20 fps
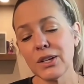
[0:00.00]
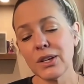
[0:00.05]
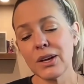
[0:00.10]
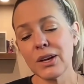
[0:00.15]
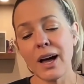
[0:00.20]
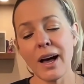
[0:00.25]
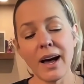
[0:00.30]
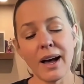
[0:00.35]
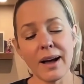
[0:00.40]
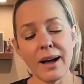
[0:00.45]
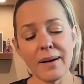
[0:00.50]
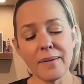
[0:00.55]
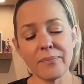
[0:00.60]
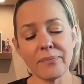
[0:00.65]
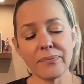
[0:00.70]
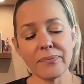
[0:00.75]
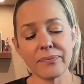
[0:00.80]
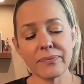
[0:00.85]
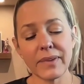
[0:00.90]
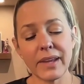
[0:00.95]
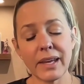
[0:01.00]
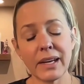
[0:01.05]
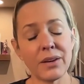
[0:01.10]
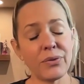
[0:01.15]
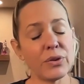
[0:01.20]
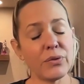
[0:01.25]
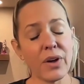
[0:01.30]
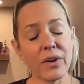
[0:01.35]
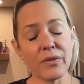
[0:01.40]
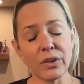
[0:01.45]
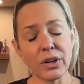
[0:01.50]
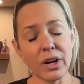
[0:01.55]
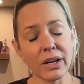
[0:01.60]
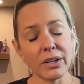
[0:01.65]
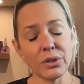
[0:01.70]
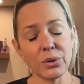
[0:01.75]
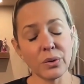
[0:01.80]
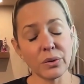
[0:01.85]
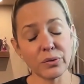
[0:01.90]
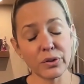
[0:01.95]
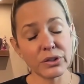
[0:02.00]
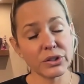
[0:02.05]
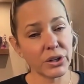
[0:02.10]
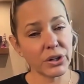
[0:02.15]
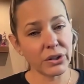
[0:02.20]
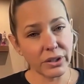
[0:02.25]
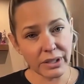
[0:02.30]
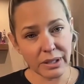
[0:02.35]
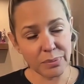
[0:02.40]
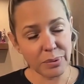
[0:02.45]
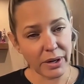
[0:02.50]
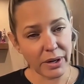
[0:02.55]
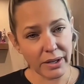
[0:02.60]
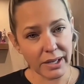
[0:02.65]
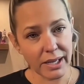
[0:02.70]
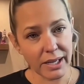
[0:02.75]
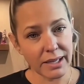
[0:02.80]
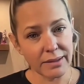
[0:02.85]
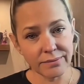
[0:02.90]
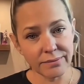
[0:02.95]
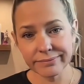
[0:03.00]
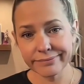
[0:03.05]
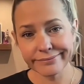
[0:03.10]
And if you've ever gone to a fraternity party,